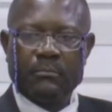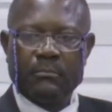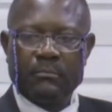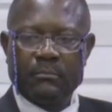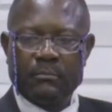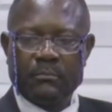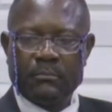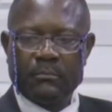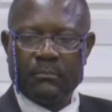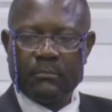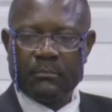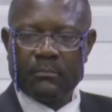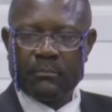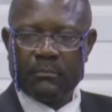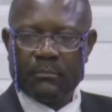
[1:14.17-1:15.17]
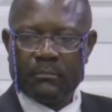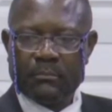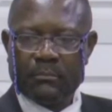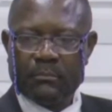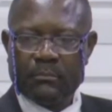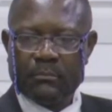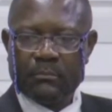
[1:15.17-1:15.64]

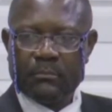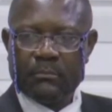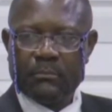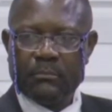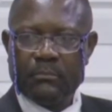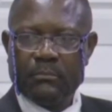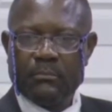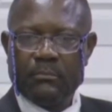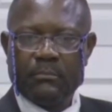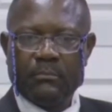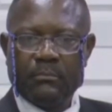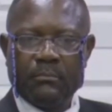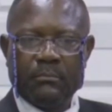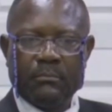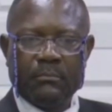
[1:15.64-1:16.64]
This person isn't speaking.